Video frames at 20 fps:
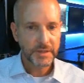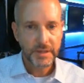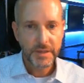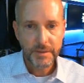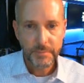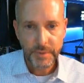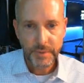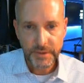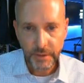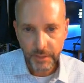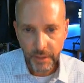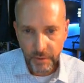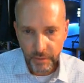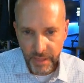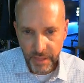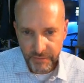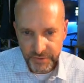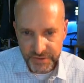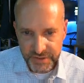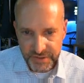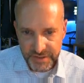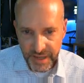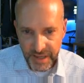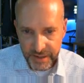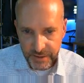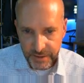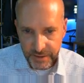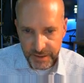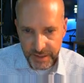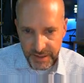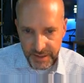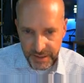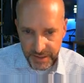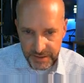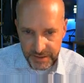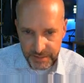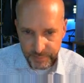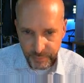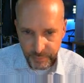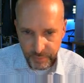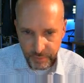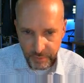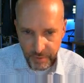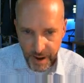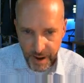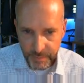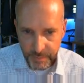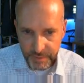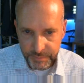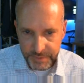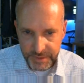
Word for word: but the low level center is probably